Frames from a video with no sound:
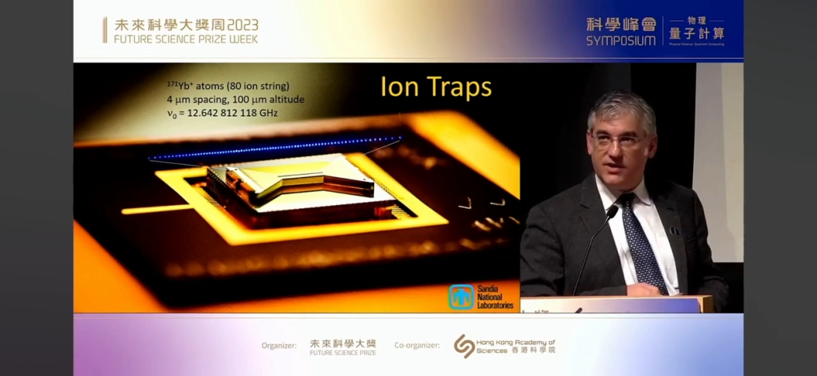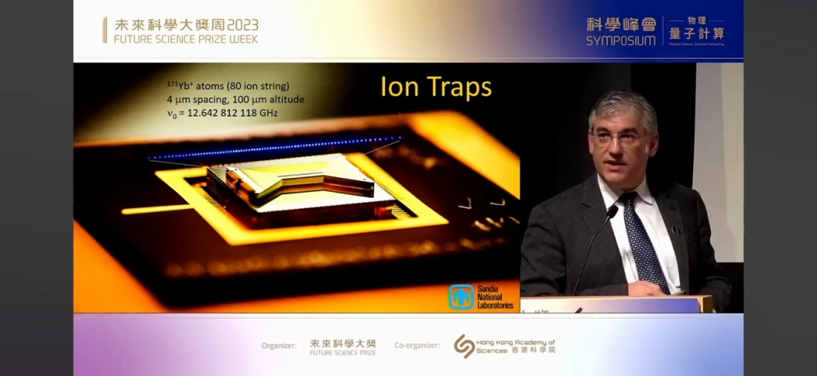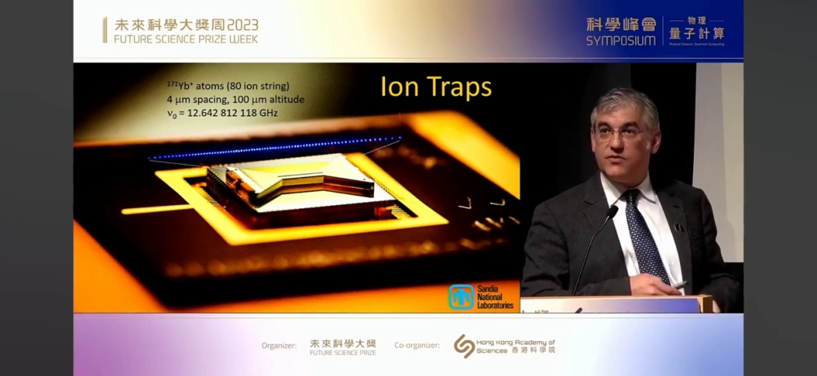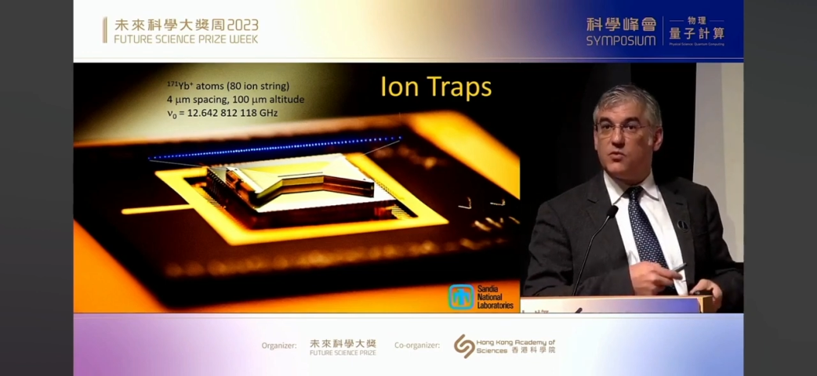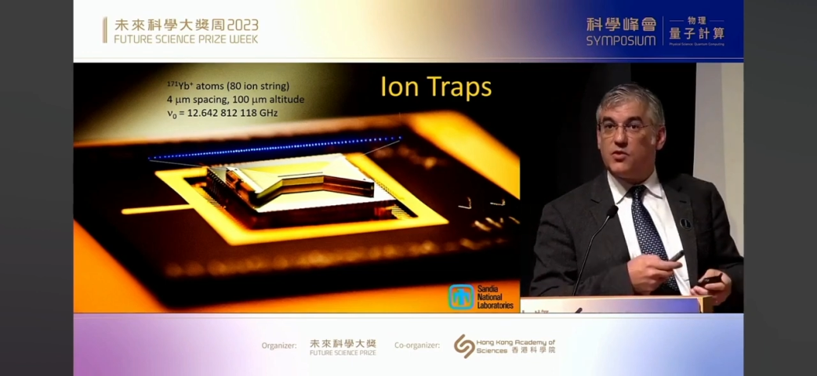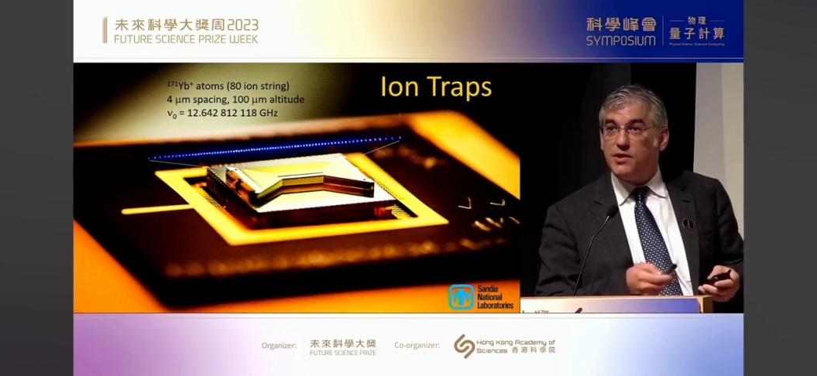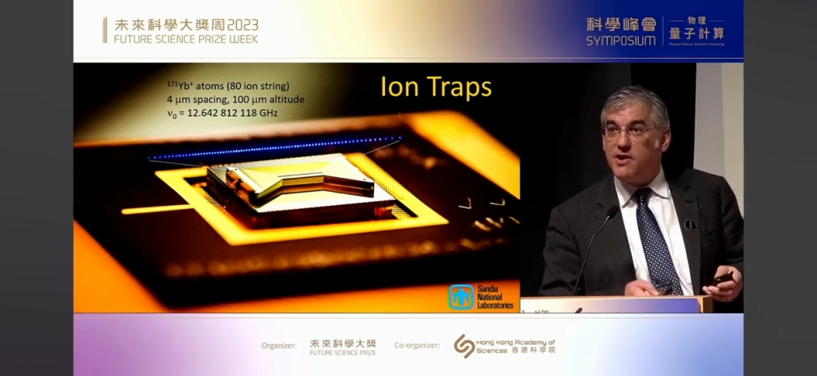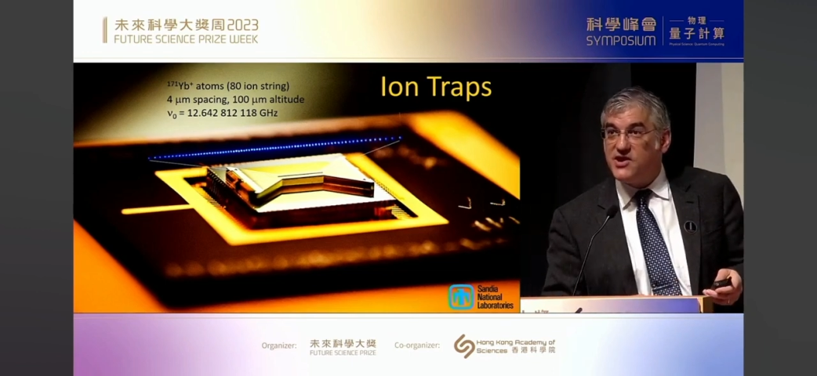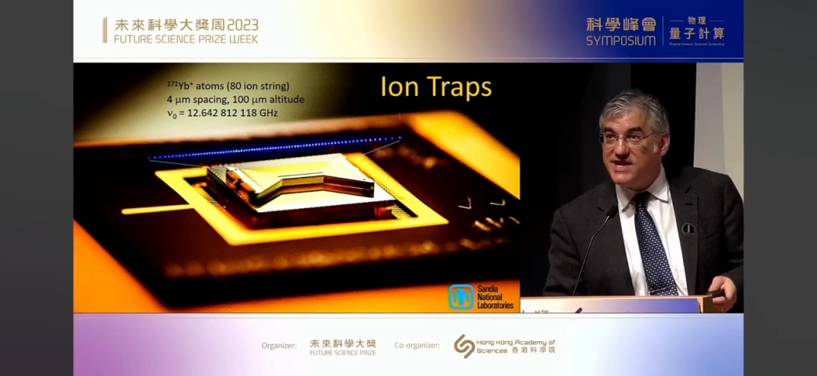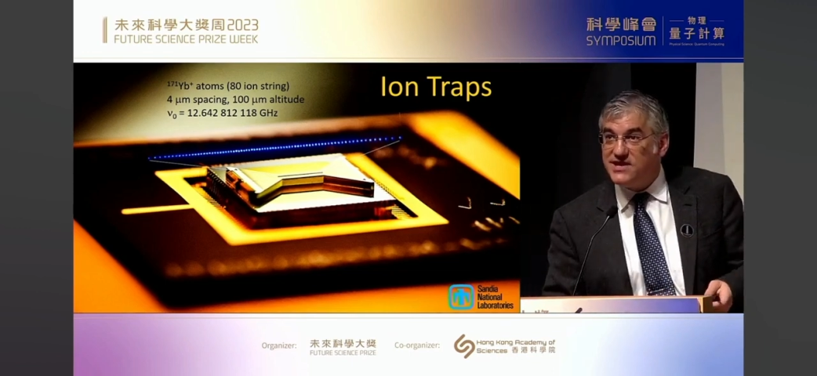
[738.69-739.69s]
we don't have to
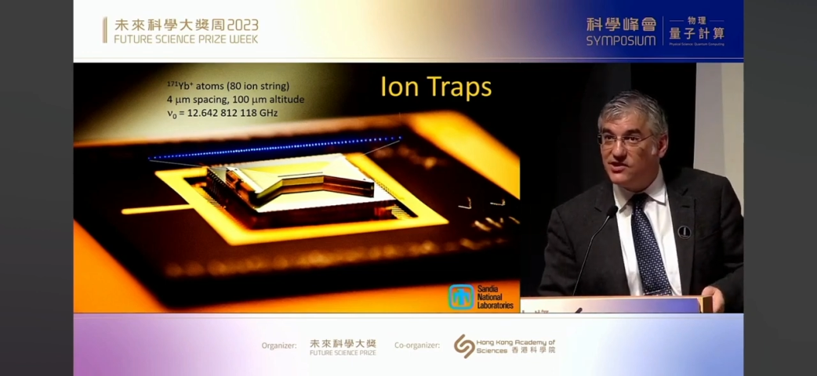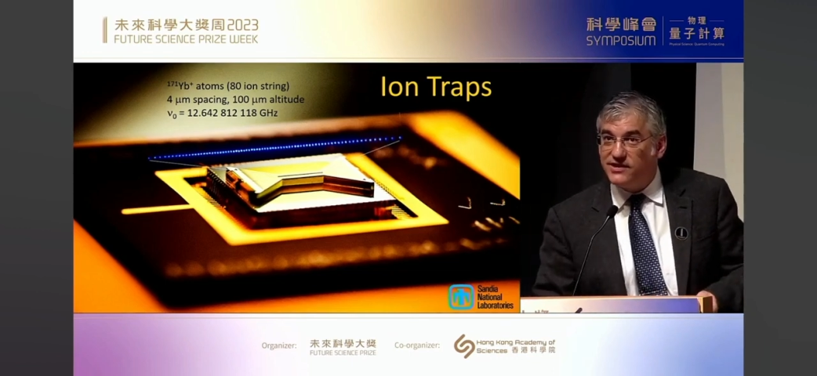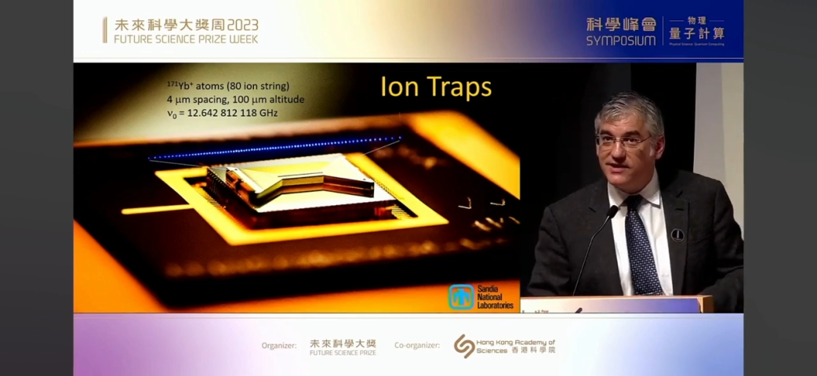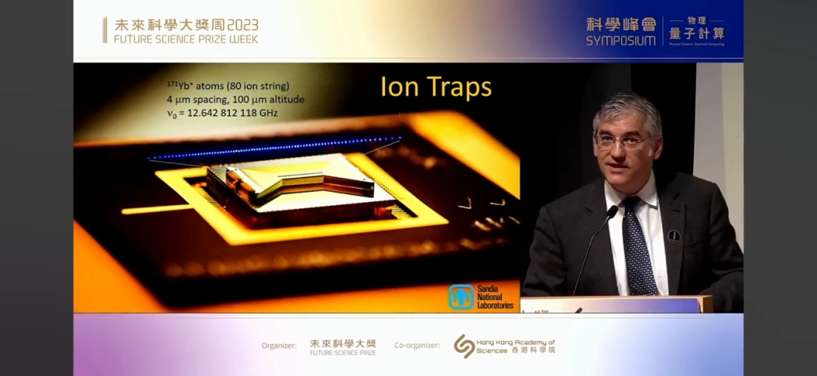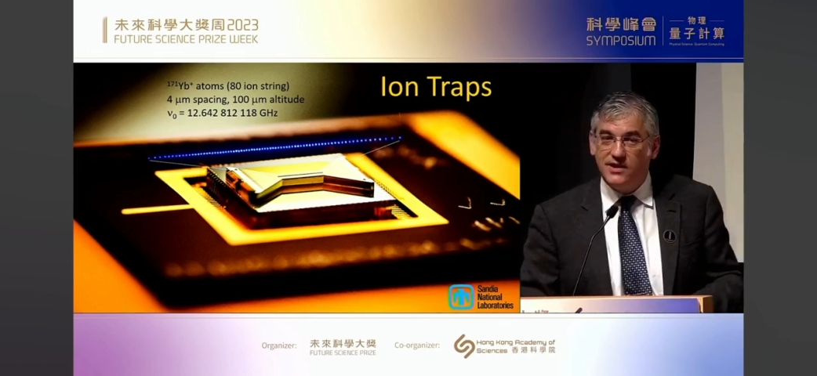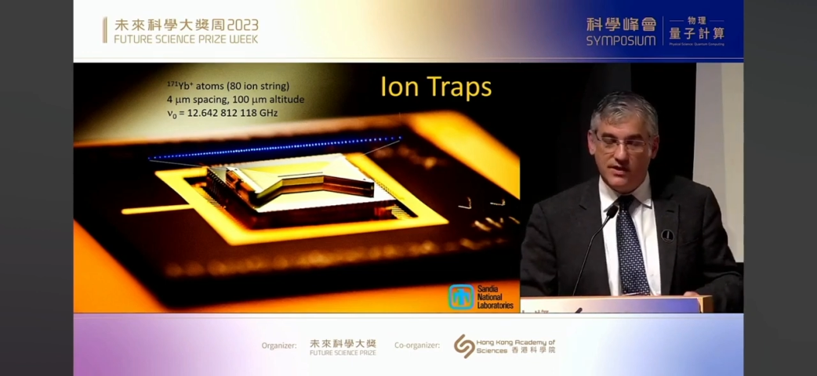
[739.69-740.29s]
worry about yield